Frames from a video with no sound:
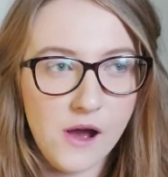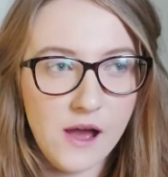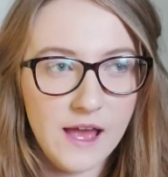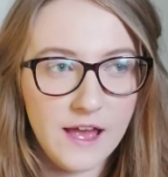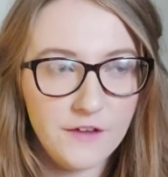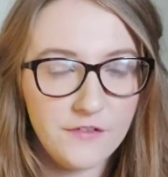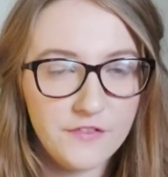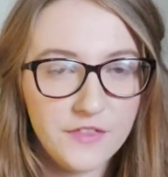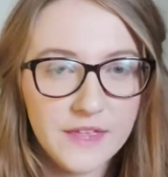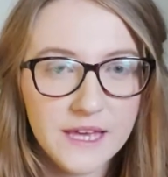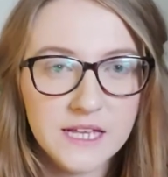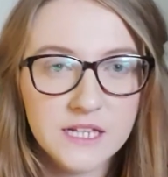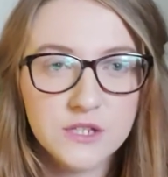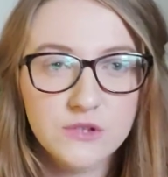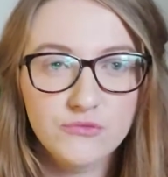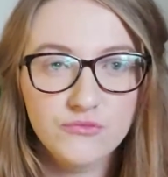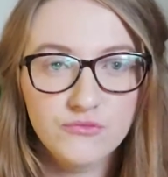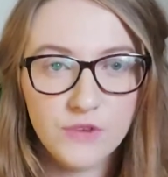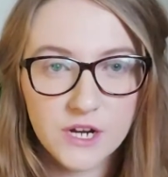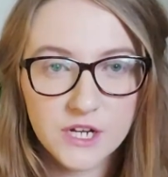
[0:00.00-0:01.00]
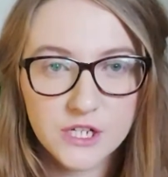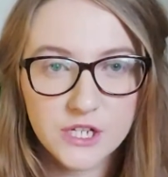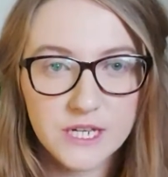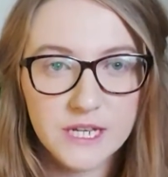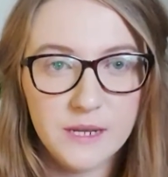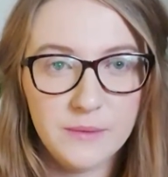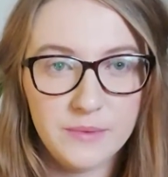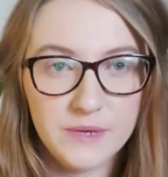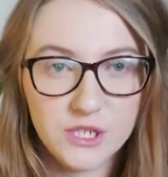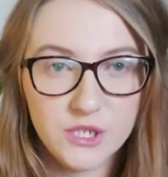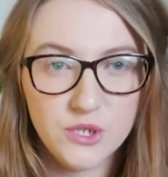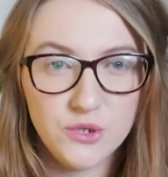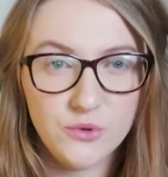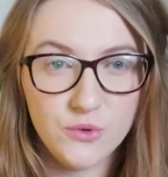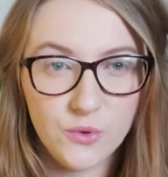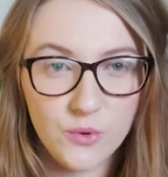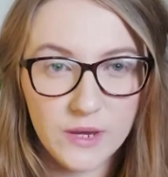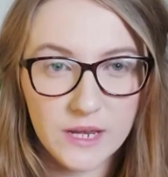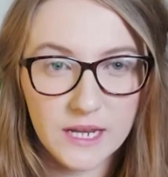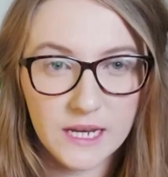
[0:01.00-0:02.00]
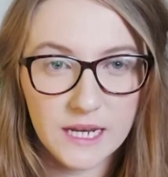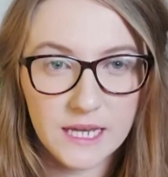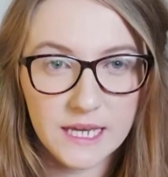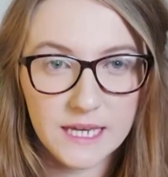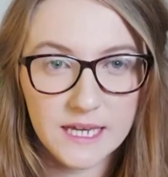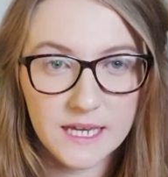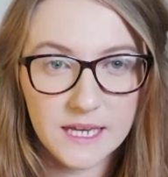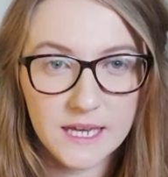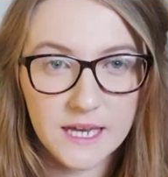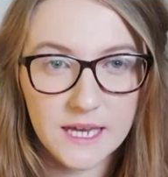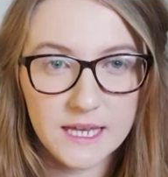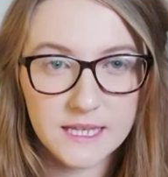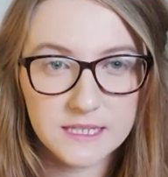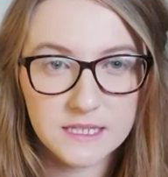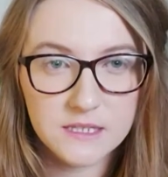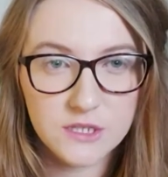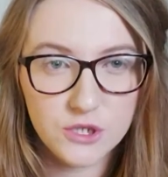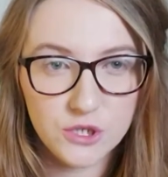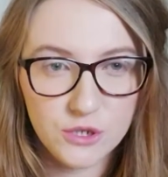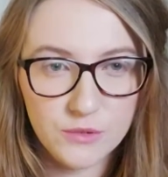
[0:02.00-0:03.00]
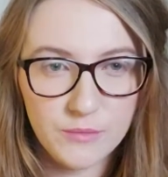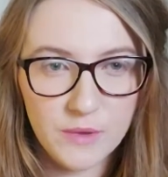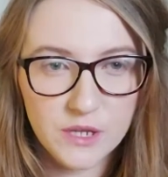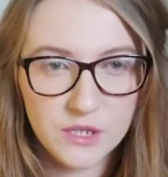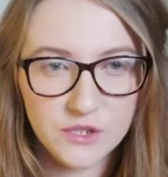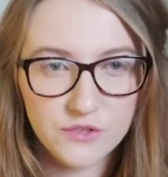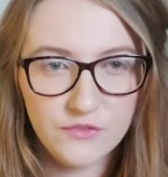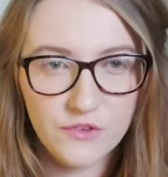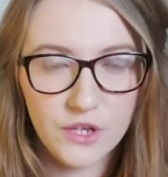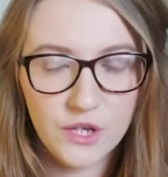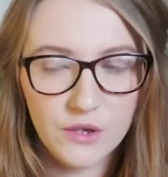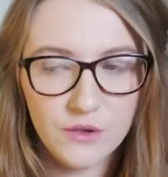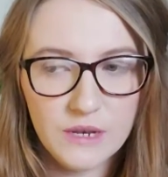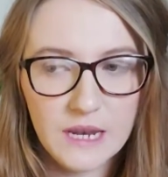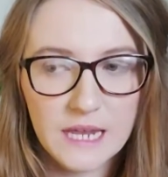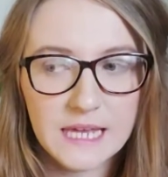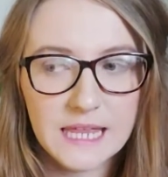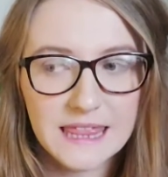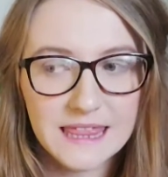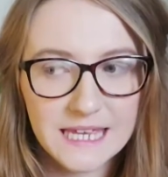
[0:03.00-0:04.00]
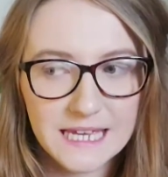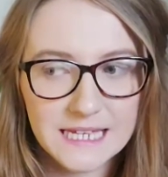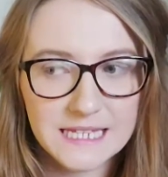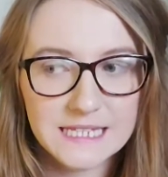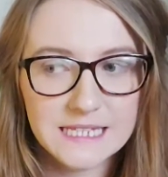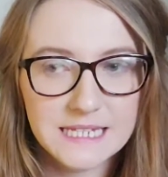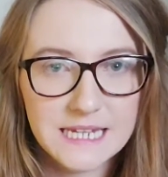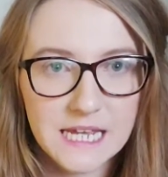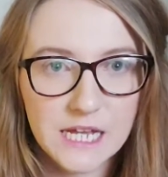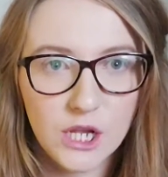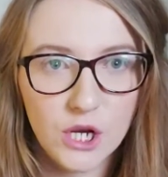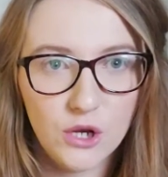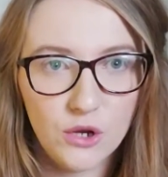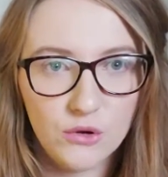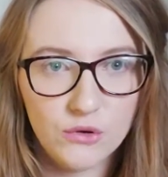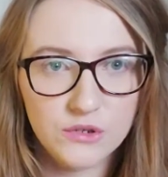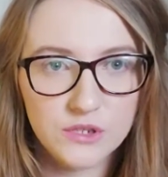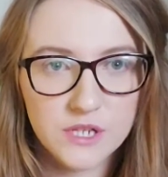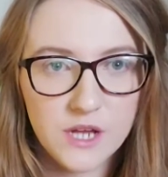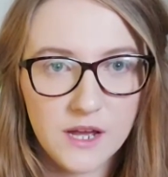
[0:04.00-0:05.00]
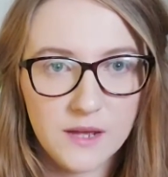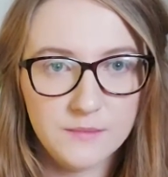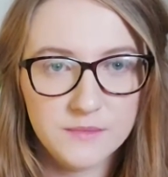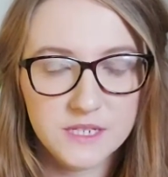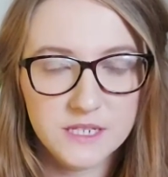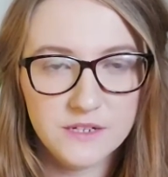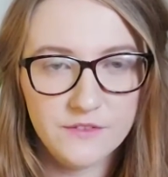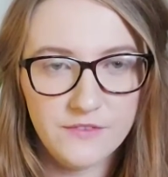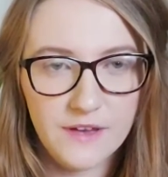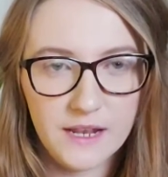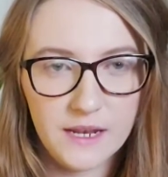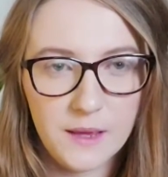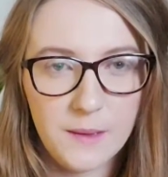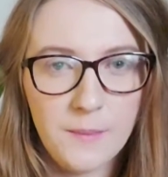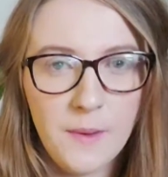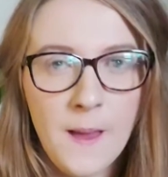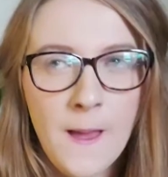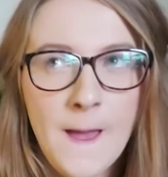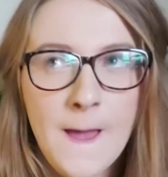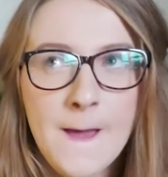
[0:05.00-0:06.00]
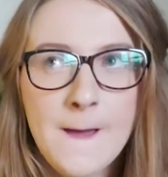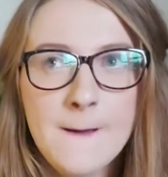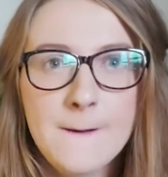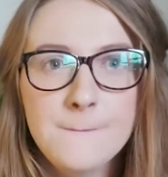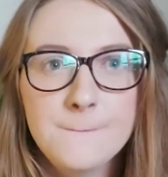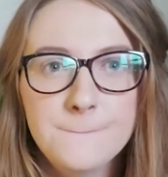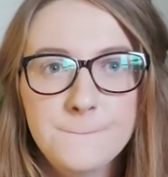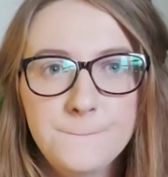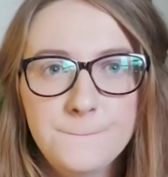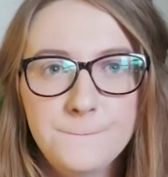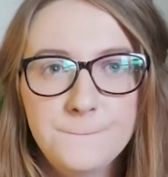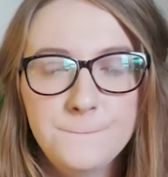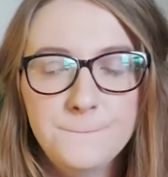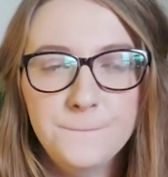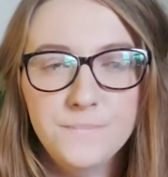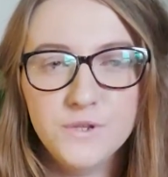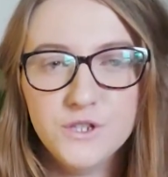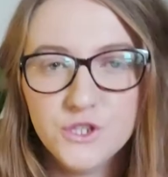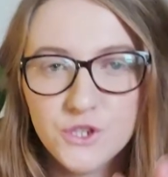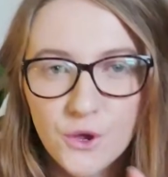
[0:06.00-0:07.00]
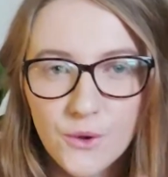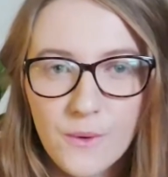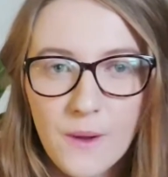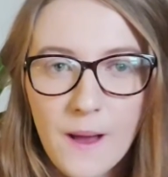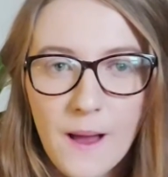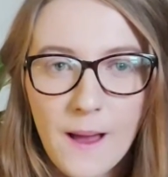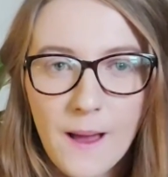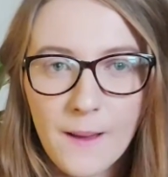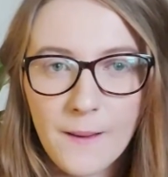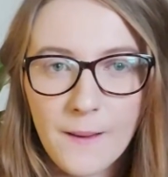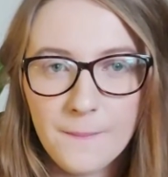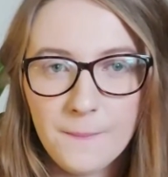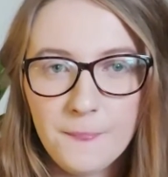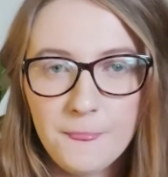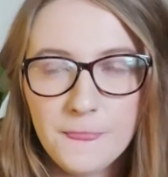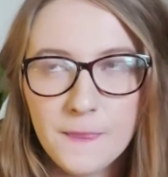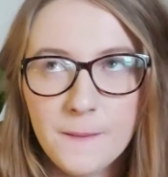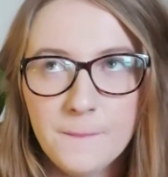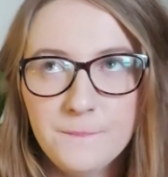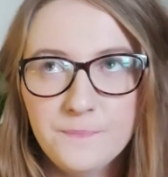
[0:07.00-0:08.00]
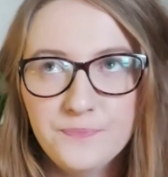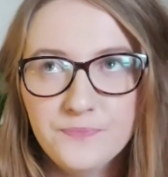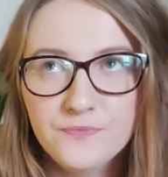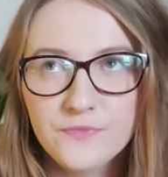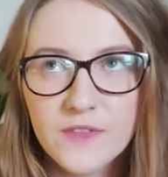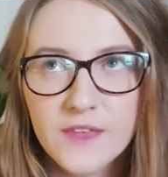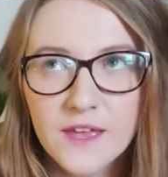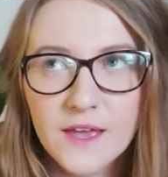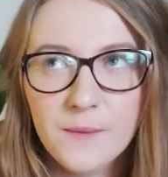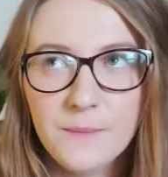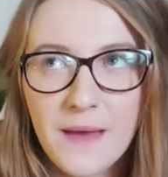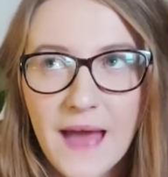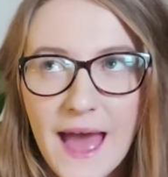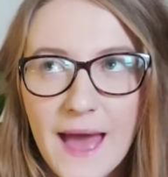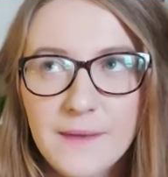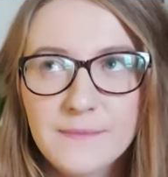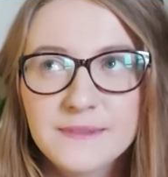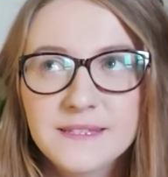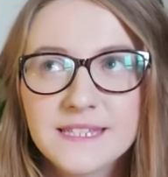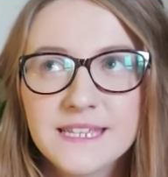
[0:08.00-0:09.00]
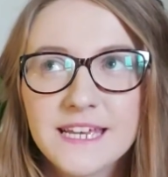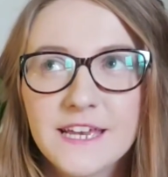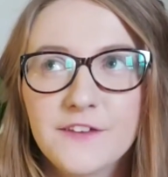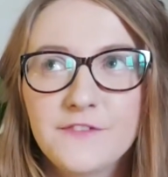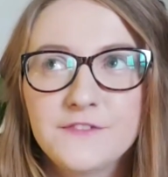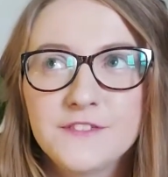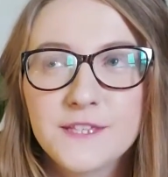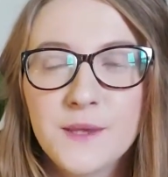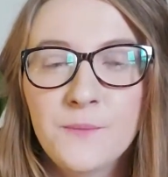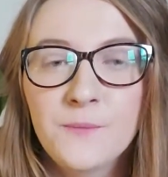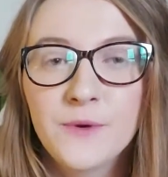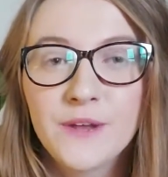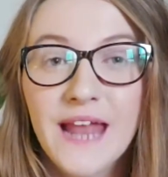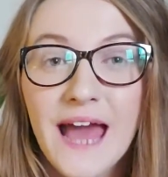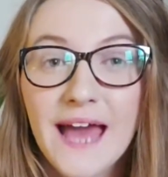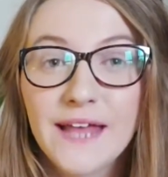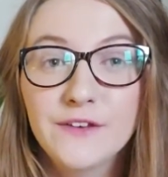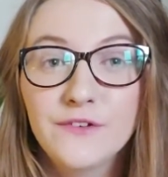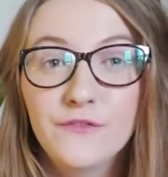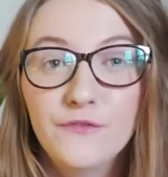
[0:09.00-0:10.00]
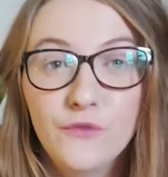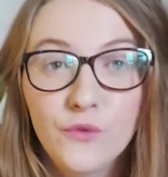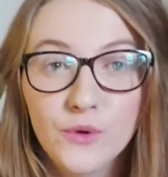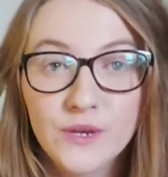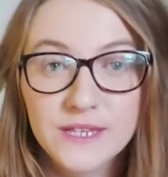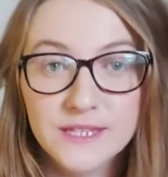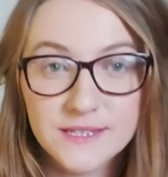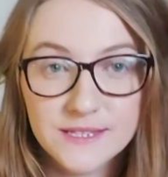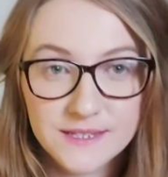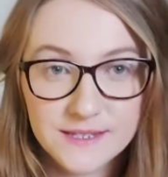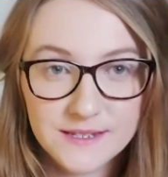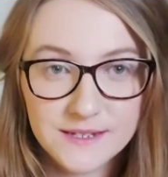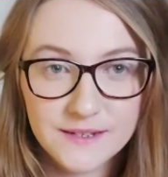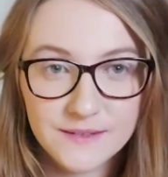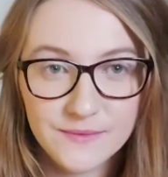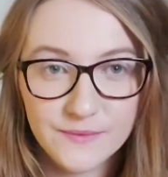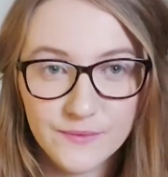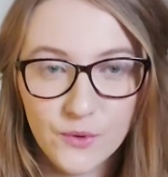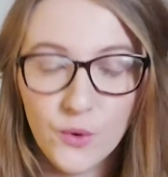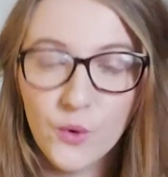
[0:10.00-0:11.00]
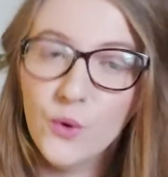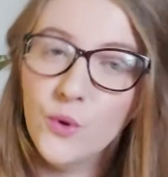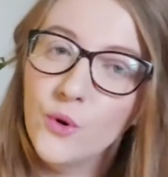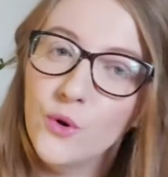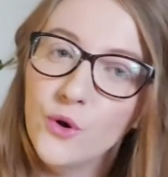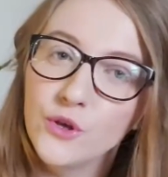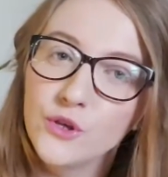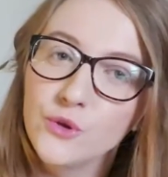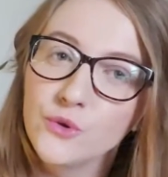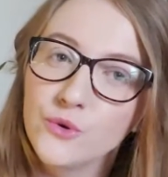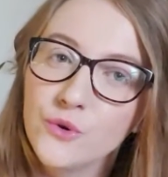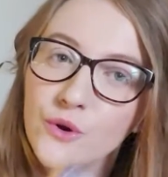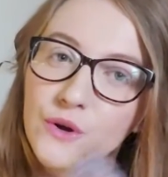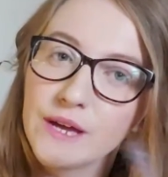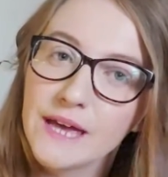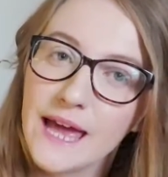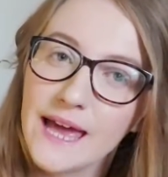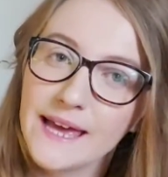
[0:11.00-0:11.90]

if things rush in a bit too quickly, it's too much for you. Like, things take a long time to develop. So perhaps if someone hadn't voiced, or you're not